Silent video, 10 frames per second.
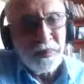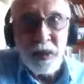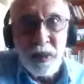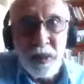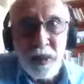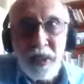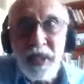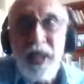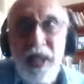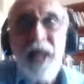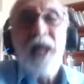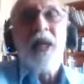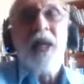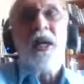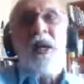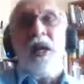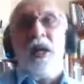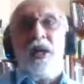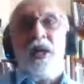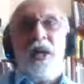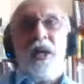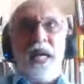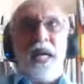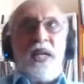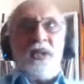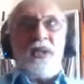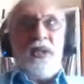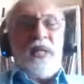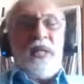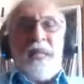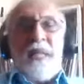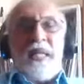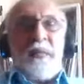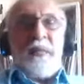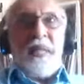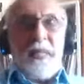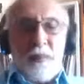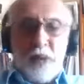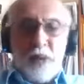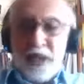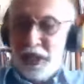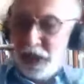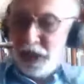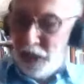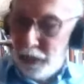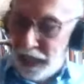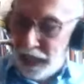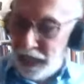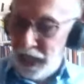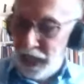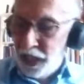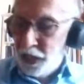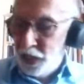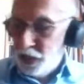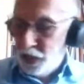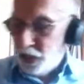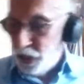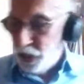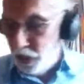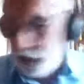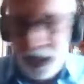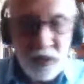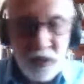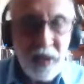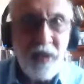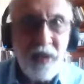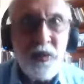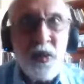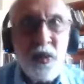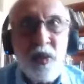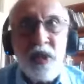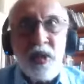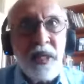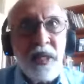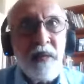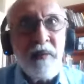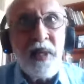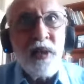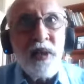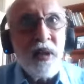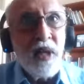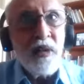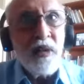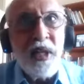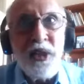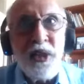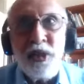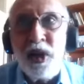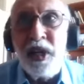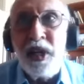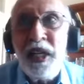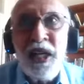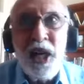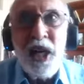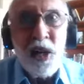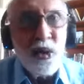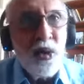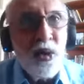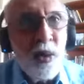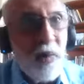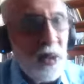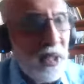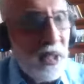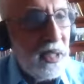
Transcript: about it. Okay, so let me put it in the three buckets like I told you. So Rotary. So if you want to give and you're not really sure how to go about it,